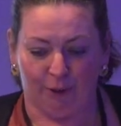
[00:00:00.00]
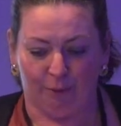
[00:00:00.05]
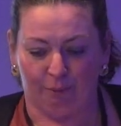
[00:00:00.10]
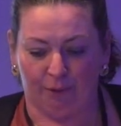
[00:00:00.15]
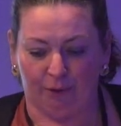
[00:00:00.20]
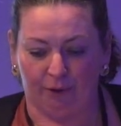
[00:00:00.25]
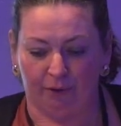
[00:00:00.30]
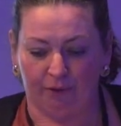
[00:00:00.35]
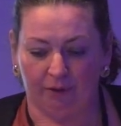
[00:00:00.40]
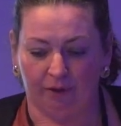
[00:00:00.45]

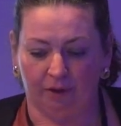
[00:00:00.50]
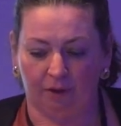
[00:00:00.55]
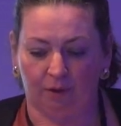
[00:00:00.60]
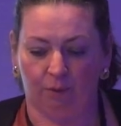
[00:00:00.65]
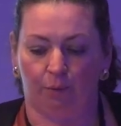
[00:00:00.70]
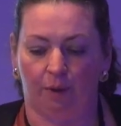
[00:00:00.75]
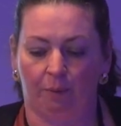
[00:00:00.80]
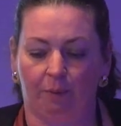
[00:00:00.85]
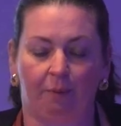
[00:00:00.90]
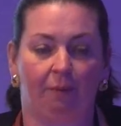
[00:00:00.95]
But
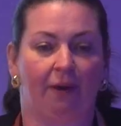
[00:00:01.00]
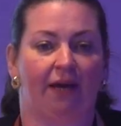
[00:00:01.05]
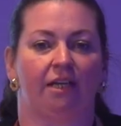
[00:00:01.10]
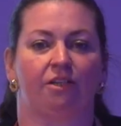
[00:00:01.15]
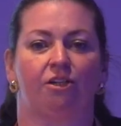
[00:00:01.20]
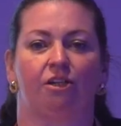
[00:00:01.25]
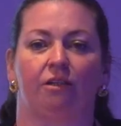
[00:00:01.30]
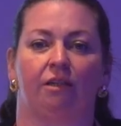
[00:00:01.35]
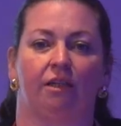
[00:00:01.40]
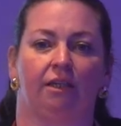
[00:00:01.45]
we're
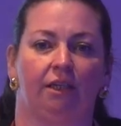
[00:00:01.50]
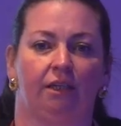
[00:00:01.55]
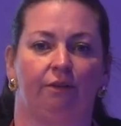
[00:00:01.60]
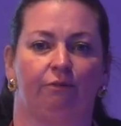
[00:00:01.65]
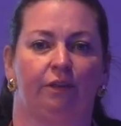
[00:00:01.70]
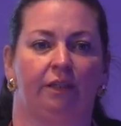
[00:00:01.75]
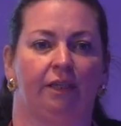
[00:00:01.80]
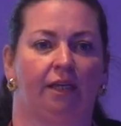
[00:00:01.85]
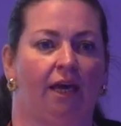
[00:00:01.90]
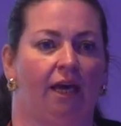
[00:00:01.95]
perpetually
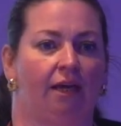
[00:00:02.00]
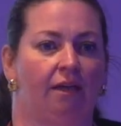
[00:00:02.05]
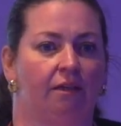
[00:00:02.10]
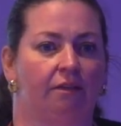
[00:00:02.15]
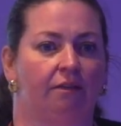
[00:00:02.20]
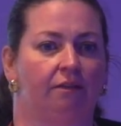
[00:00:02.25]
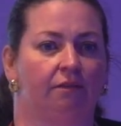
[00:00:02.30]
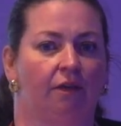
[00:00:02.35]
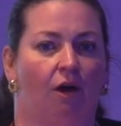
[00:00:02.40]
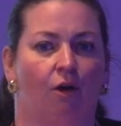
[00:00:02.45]
leaving the gate
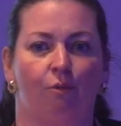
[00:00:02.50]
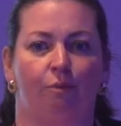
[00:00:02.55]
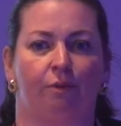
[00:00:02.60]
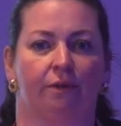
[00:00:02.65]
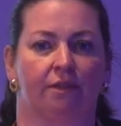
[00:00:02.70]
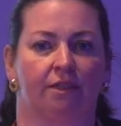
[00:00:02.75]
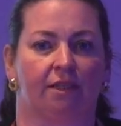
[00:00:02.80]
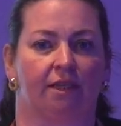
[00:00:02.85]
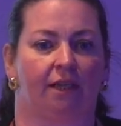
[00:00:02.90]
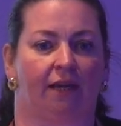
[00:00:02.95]

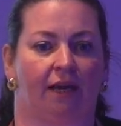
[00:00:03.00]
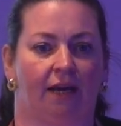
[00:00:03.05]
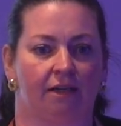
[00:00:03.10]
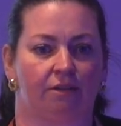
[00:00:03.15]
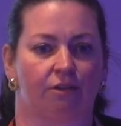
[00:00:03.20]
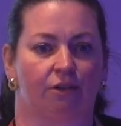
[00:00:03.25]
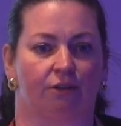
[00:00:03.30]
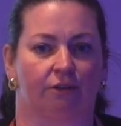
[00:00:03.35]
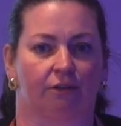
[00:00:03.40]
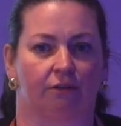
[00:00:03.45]
open to the
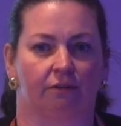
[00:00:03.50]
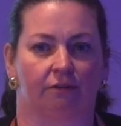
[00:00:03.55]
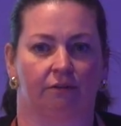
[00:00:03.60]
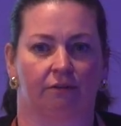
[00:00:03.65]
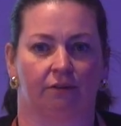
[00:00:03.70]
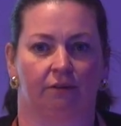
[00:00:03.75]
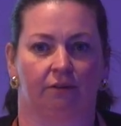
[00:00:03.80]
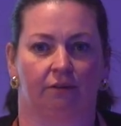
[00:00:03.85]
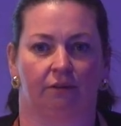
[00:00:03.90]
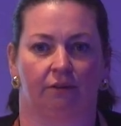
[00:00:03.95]
castle.
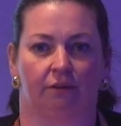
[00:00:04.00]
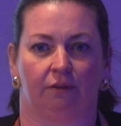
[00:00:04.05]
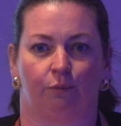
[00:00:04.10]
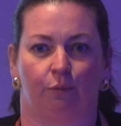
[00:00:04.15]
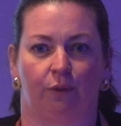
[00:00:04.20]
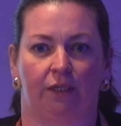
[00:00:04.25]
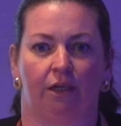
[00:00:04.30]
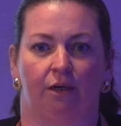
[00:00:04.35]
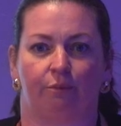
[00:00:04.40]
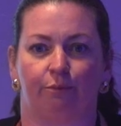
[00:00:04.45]

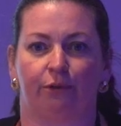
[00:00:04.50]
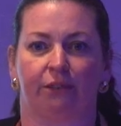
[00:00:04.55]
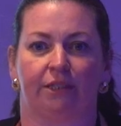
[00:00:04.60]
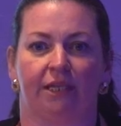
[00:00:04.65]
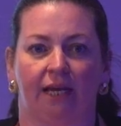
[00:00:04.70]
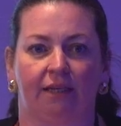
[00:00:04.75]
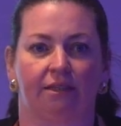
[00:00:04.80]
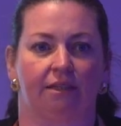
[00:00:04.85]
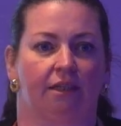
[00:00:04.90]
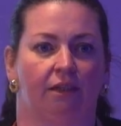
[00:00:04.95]
We're not
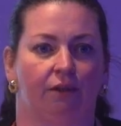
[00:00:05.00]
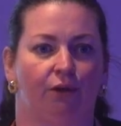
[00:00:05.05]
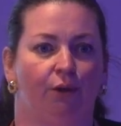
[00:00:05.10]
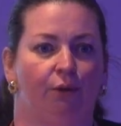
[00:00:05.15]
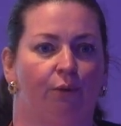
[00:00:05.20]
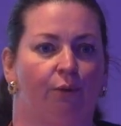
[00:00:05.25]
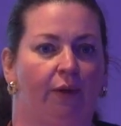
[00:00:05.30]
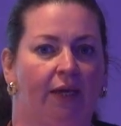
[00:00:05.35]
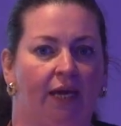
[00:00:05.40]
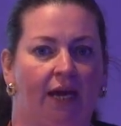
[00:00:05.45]
protecting
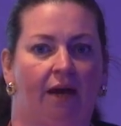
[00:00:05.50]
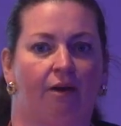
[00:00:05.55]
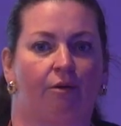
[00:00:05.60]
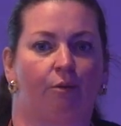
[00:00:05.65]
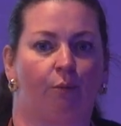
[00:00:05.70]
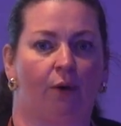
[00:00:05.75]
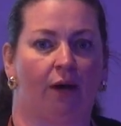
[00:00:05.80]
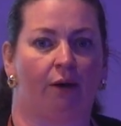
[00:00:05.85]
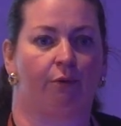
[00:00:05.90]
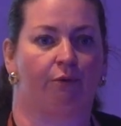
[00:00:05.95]
who we are
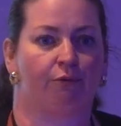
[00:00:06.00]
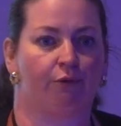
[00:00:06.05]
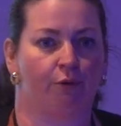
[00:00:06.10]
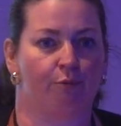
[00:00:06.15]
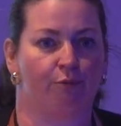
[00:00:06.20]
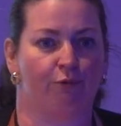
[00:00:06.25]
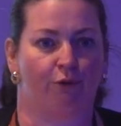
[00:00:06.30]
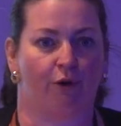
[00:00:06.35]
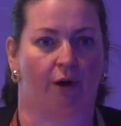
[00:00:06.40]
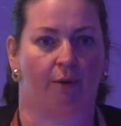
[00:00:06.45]
and where we've
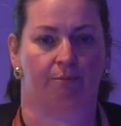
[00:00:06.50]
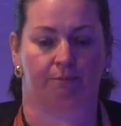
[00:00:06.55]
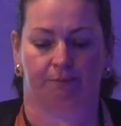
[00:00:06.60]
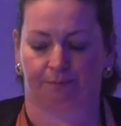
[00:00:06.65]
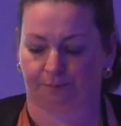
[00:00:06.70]
come from.